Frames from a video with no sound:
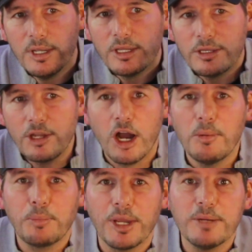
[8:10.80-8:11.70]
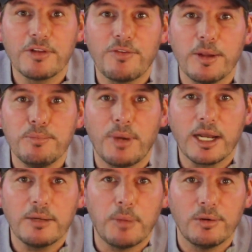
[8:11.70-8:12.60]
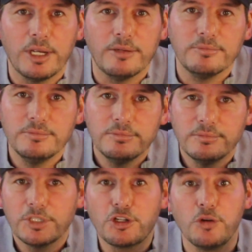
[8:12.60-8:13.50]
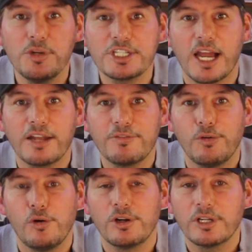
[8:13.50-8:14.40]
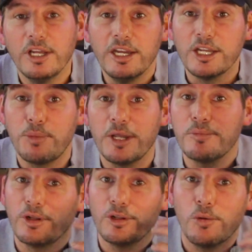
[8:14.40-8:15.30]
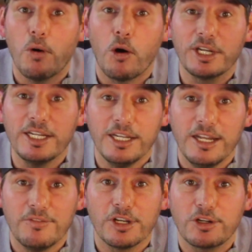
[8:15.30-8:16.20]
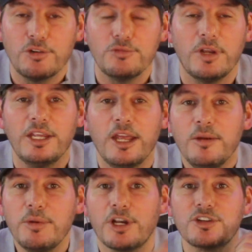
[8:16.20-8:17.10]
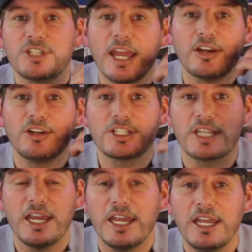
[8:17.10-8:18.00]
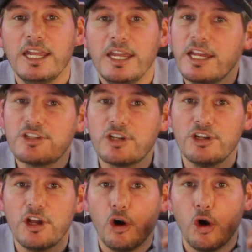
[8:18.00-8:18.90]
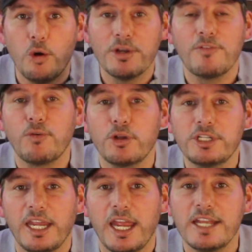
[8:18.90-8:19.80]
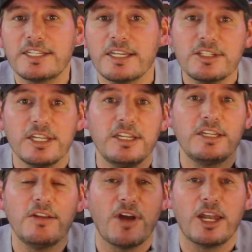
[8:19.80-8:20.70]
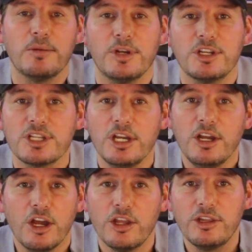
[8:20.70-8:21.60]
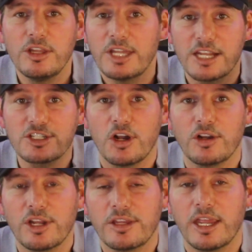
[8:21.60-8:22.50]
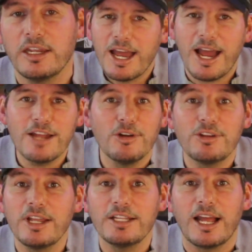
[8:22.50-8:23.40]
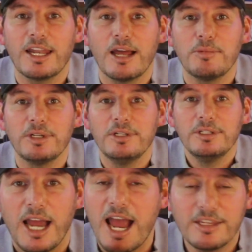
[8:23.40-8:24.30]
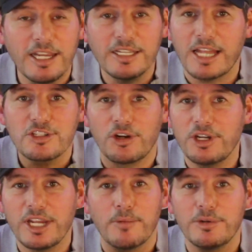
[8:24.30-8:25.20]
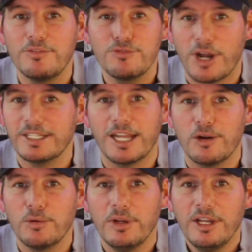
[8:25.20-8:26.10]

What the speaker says: the normal people are fighting back about it. The countryside folk and the people who already live in the country, because they're going to say it's going to open the floodgates to the developers and that sort of thing. I don't think that'll happen. I think that's already happening right now.